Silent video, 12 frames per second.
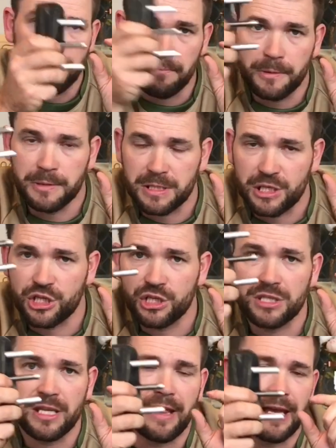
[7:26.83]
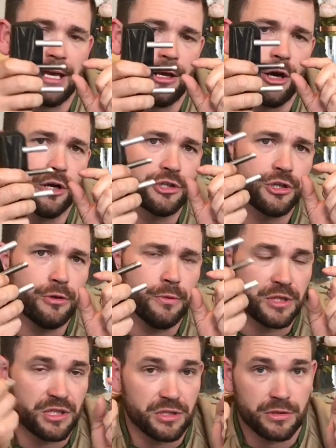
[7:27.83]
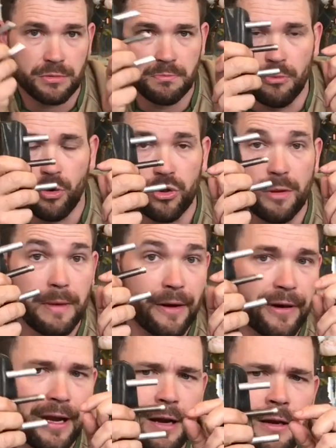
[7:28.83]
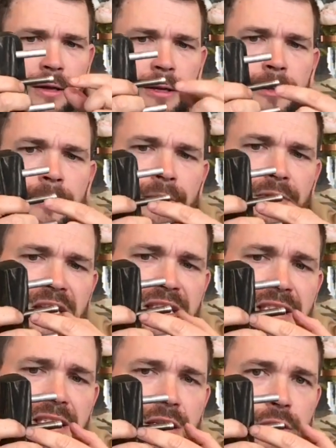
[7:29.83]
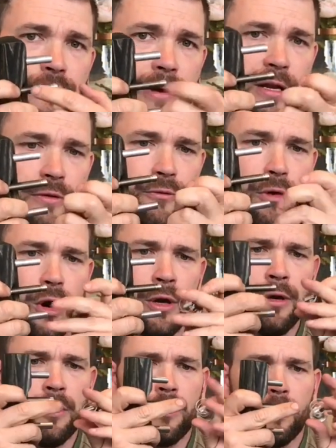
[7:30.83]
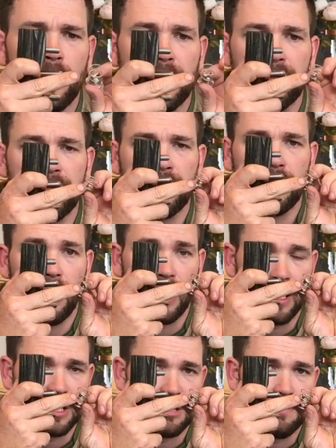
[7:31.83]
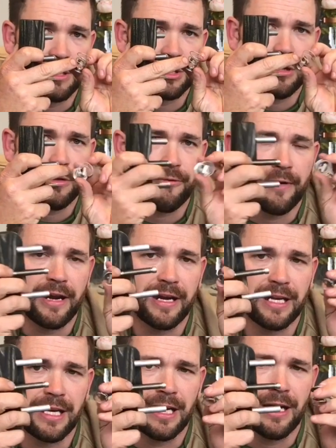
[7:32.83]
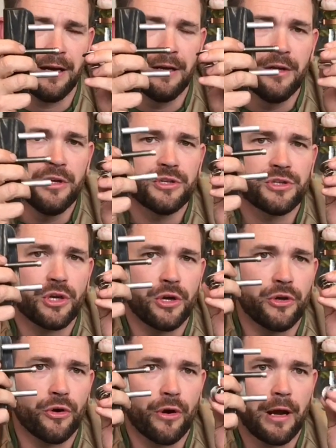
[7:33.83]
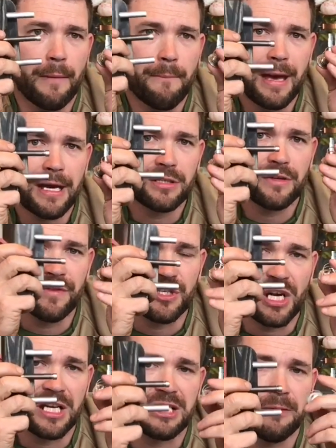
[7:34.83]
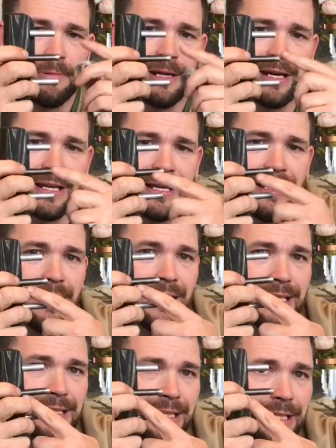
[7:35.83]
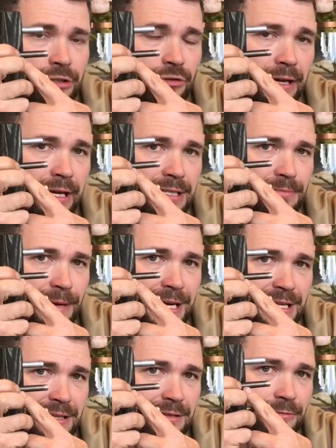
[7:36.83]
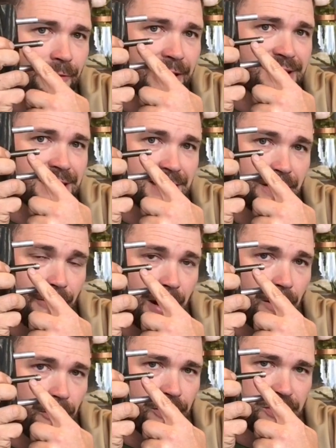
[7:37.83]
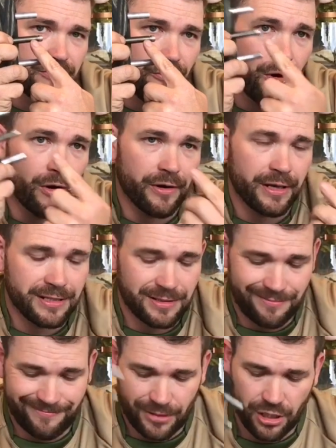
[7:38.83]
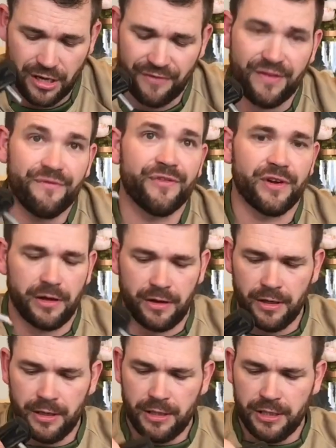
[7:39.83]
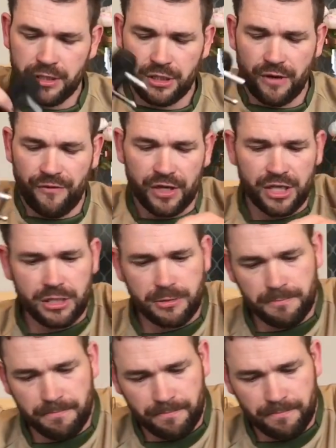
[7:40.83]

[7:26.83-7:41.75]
positions that they can go to, which is more the merrier. This is a threaded rod with, like I just mentioned, threaded in here. So your amount of adjustability is literally as many threads as there are on this rod. It's kind of infinite. So if I just